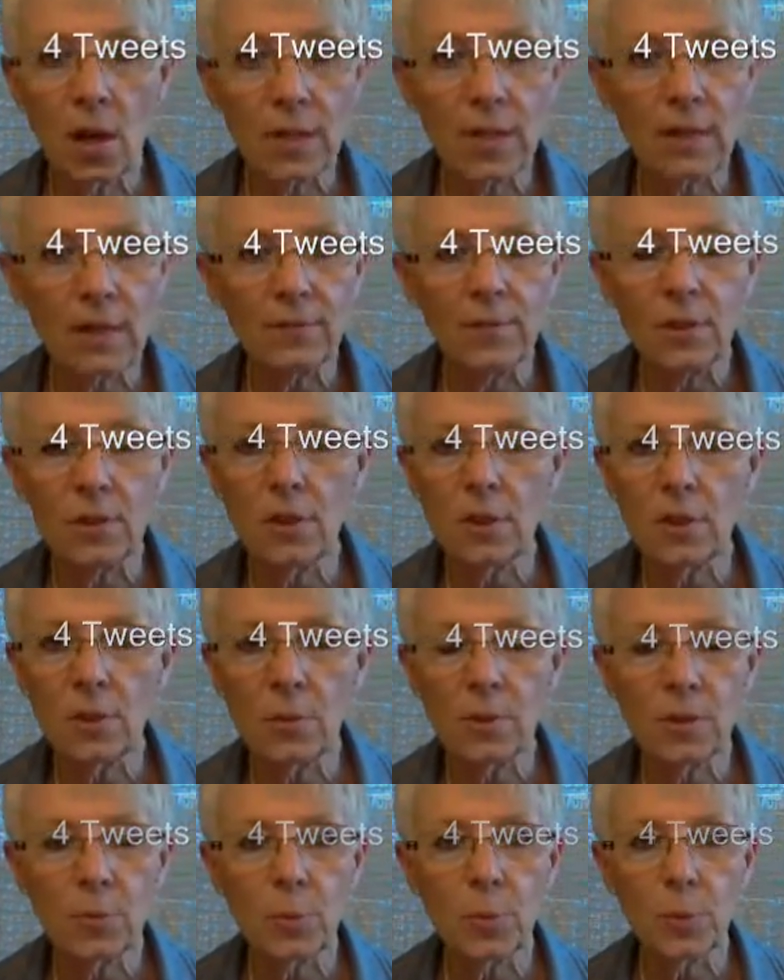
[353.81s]
all you have to
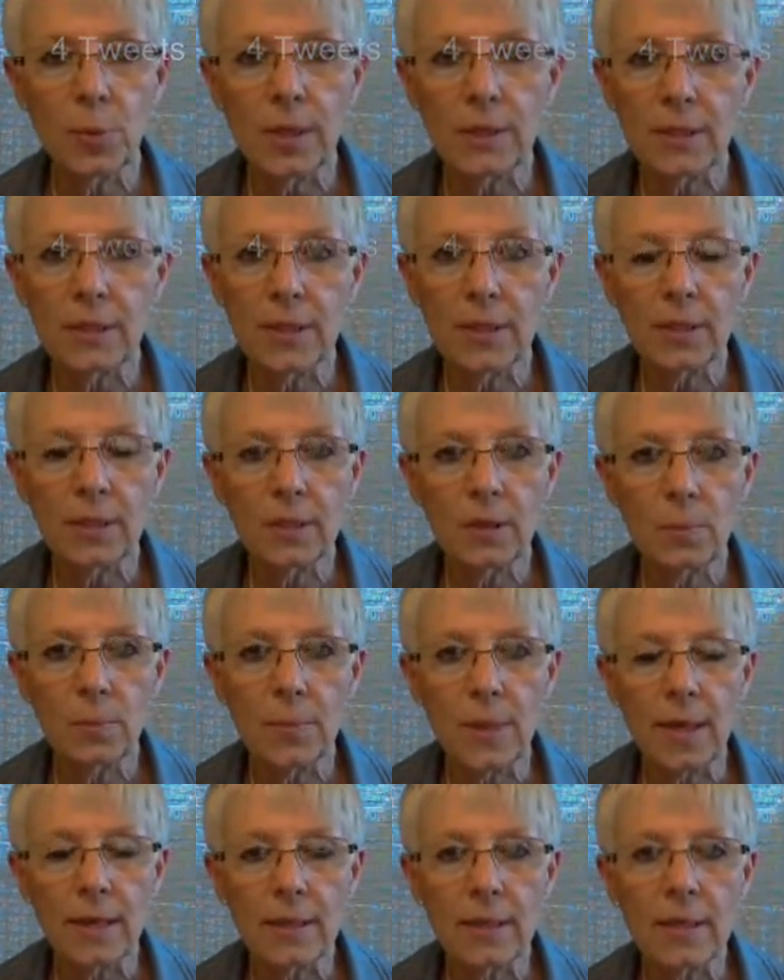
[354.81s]
do is press the little
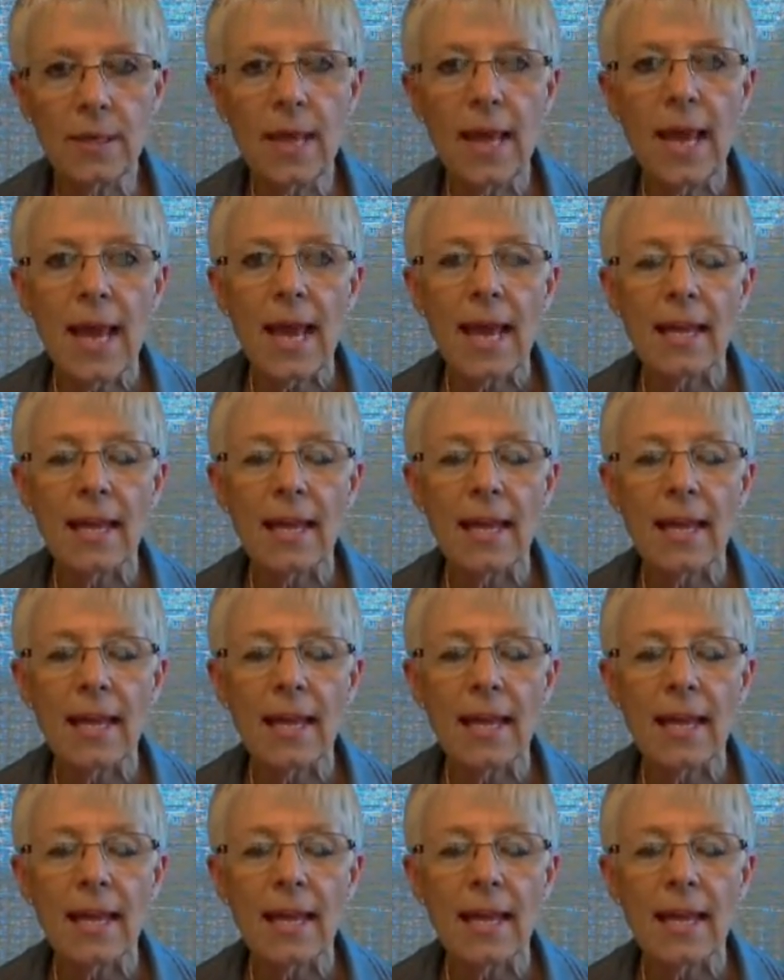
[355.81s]
button